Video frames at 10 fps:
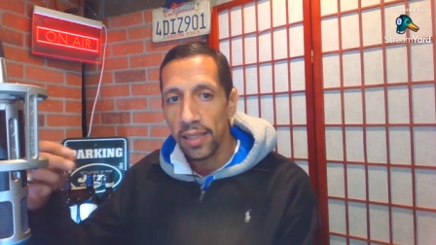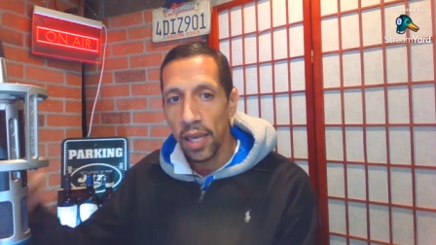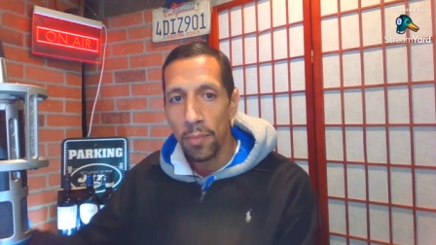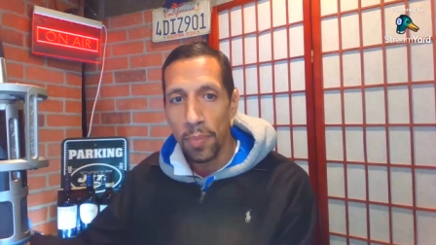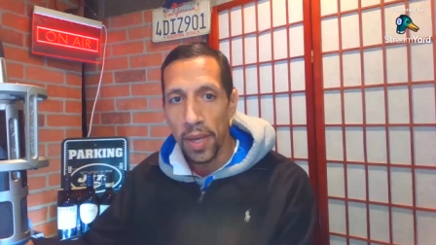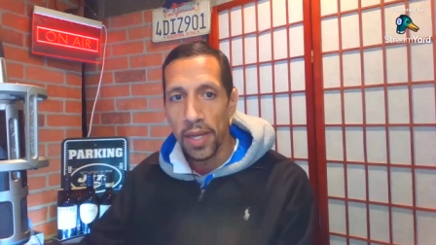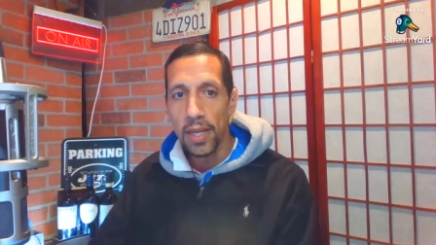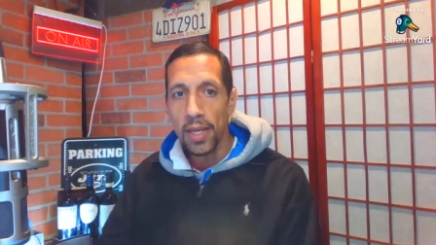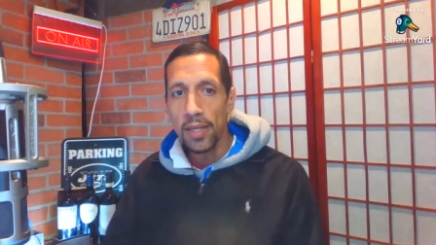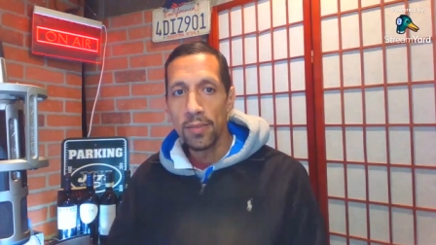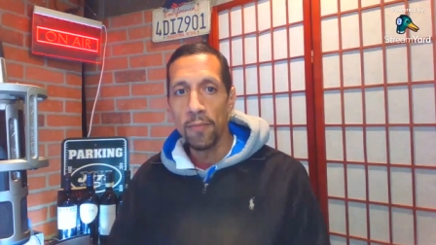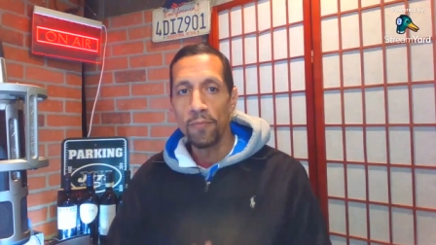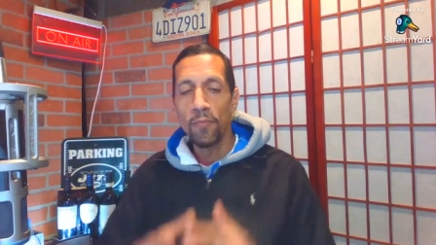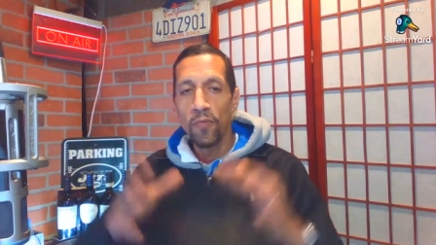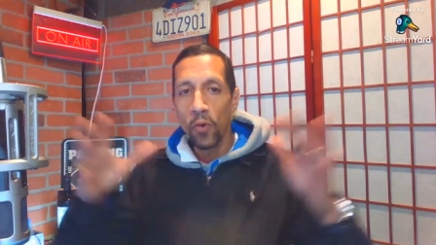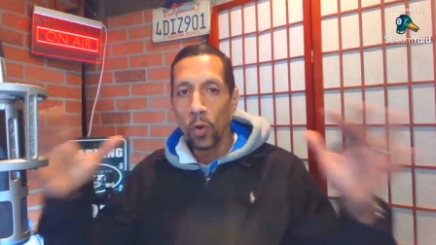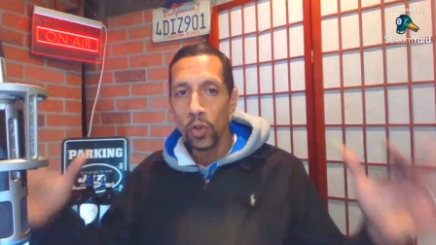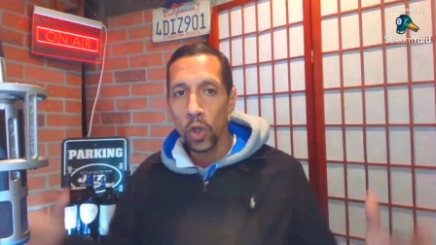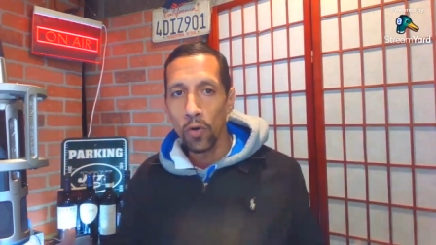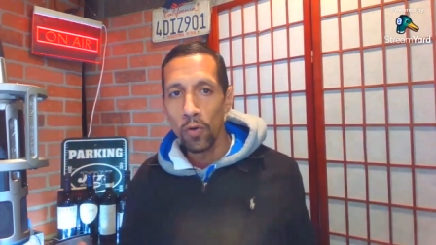there been some full,
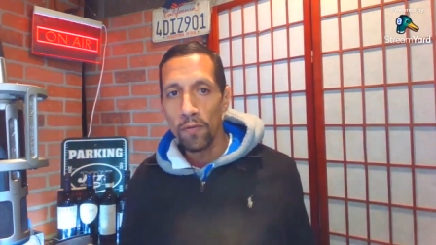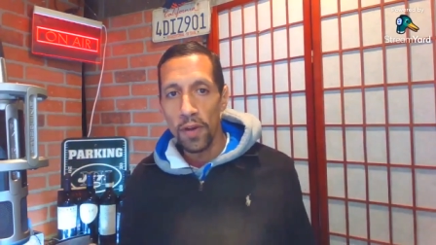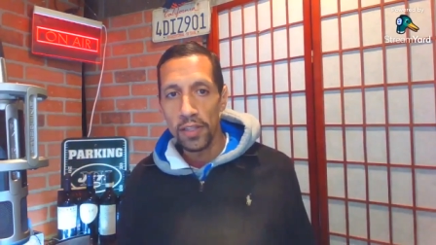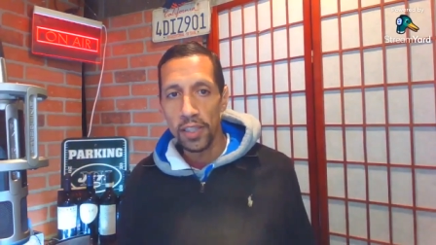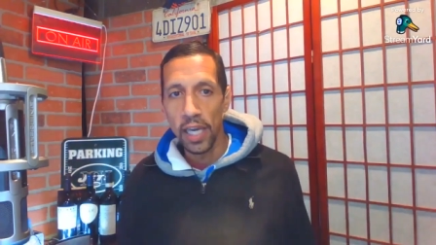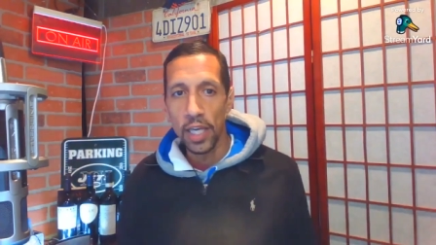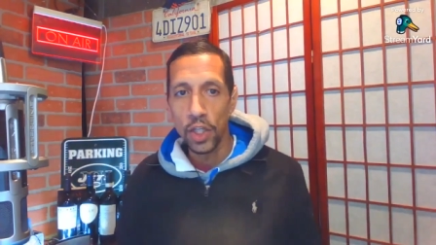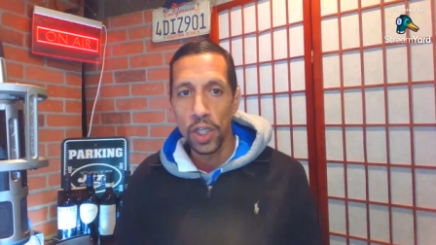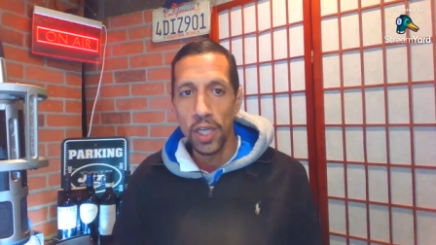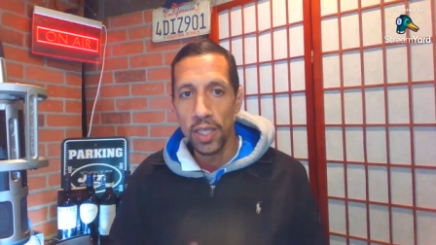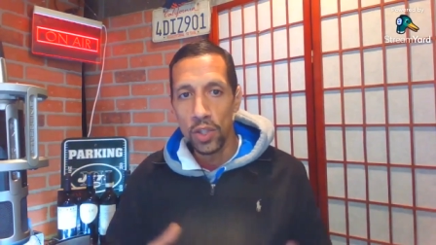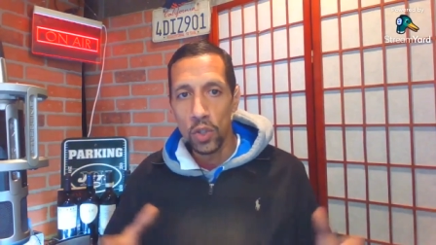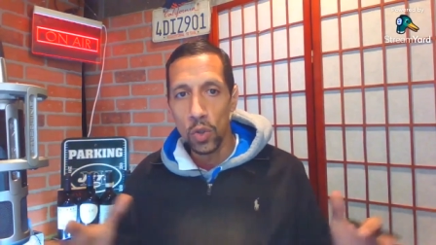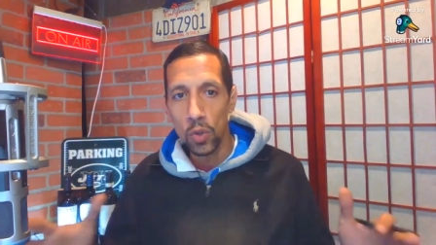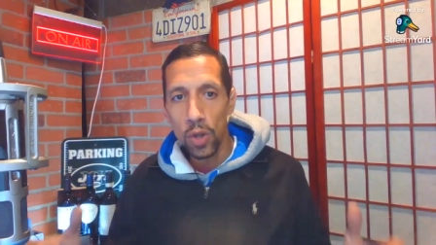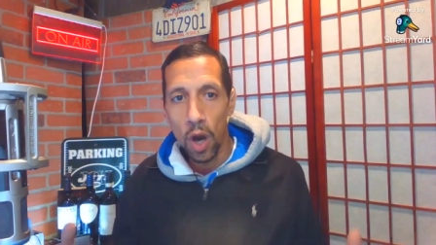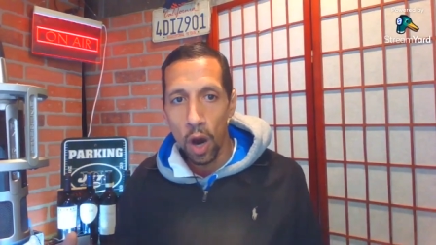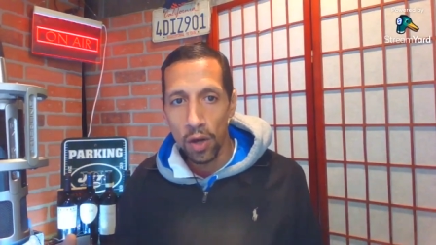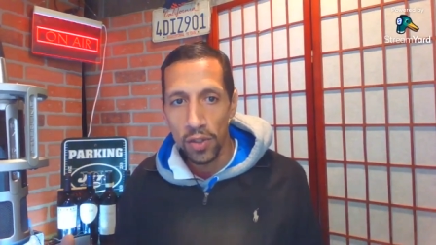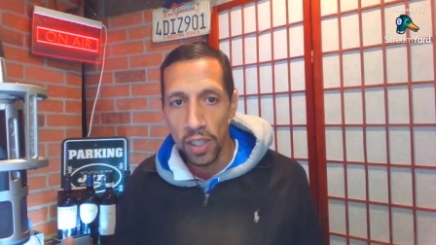thorough investigation into
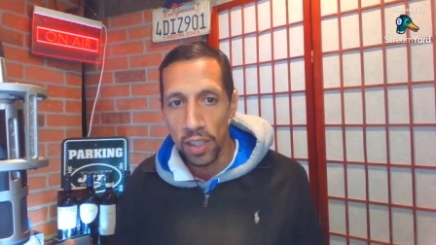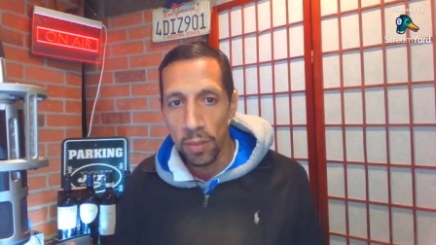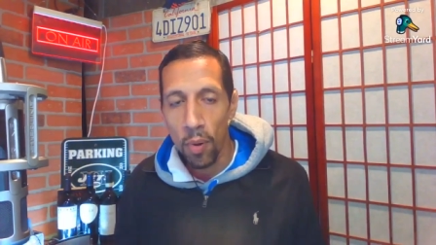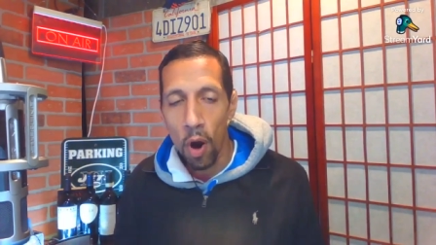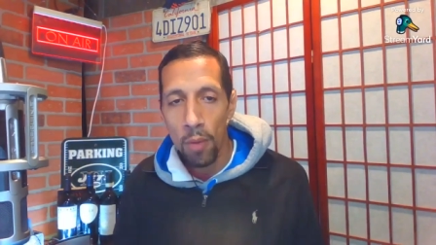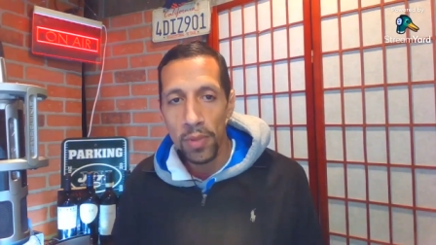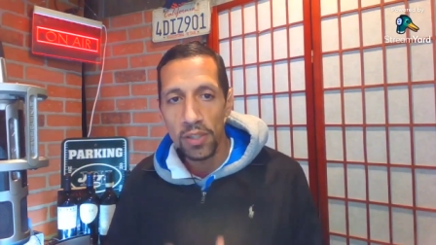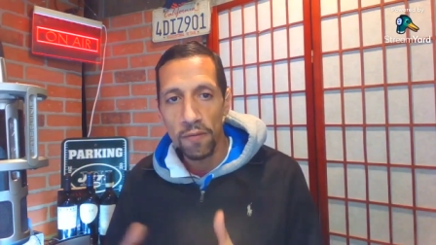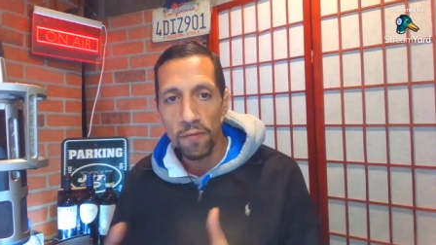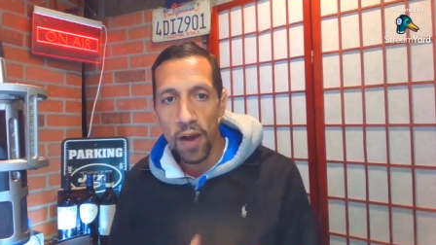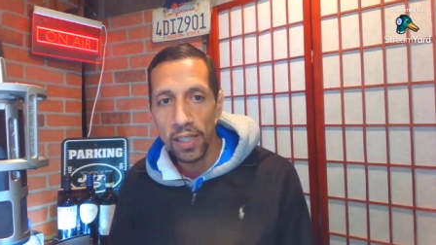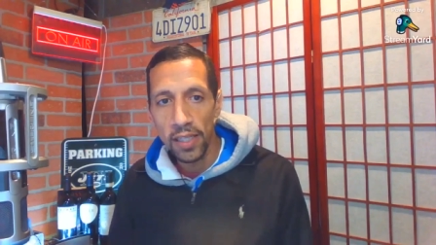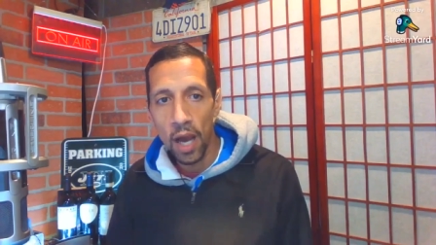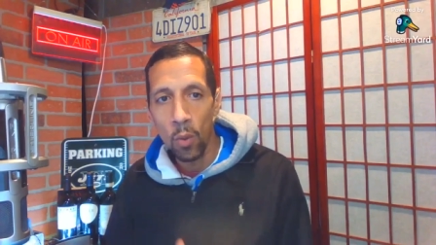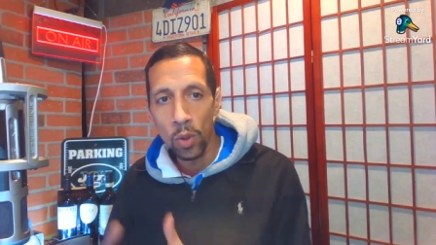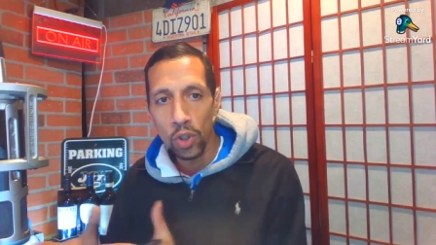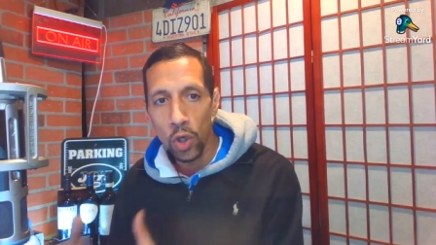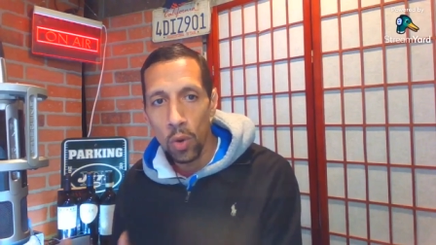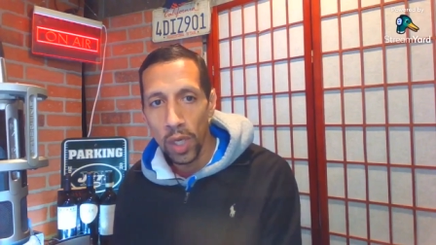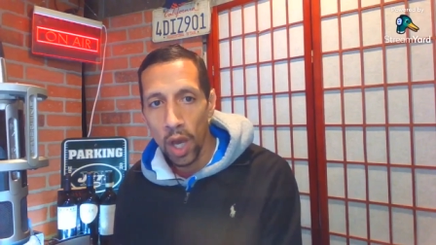our city departments to find out what's
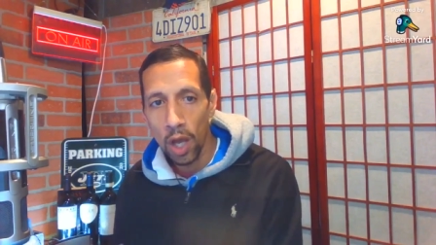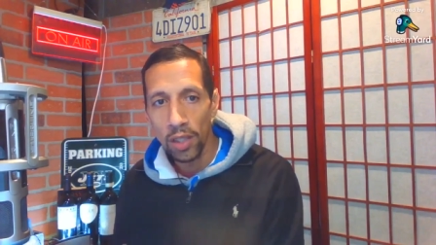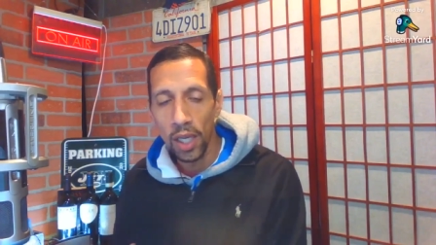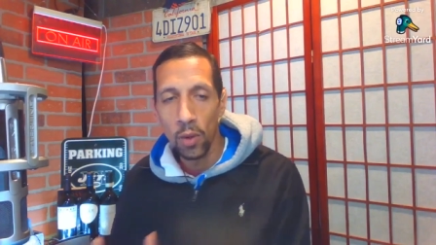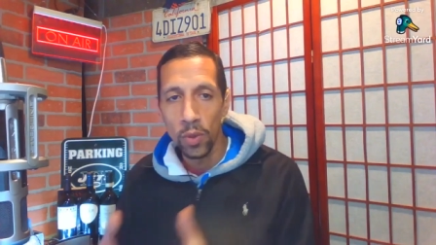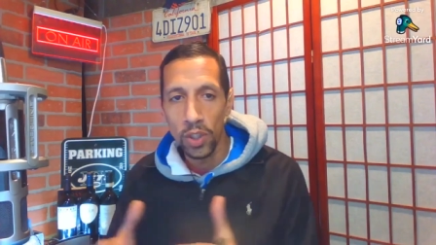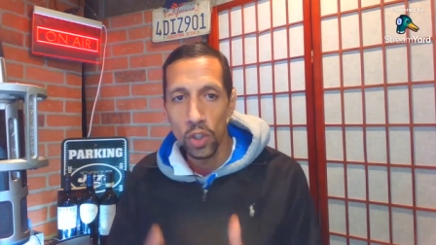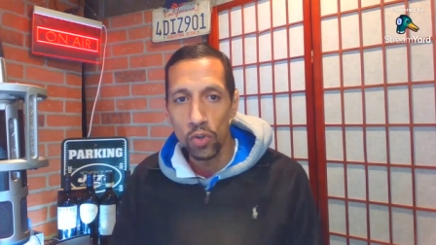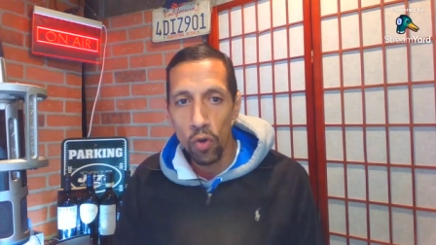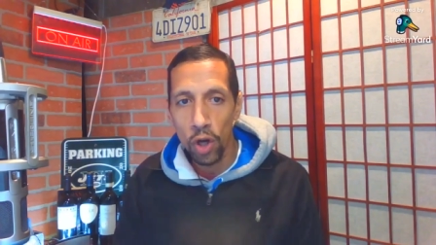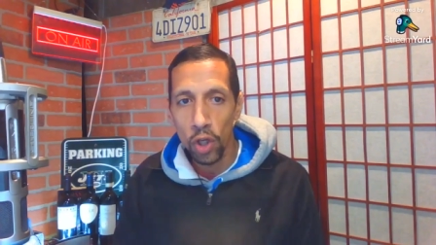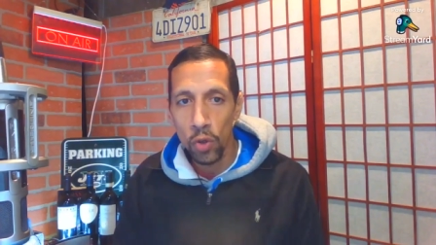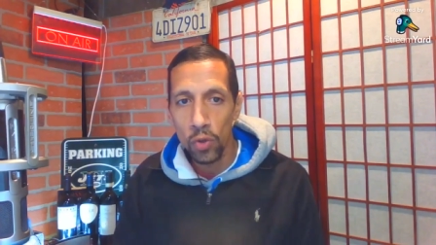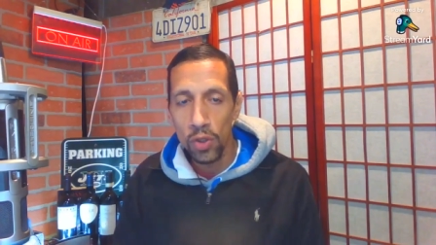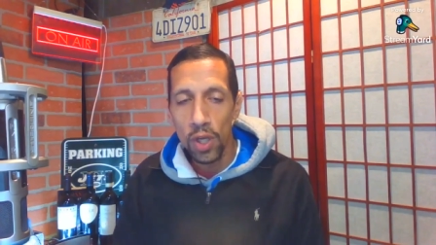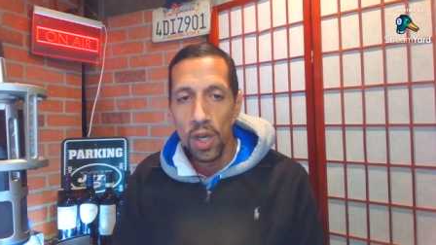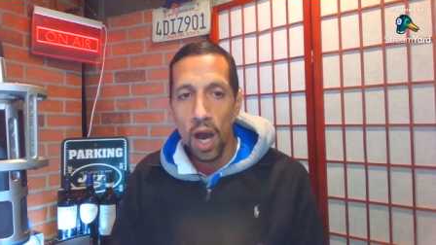going on there with this drug use?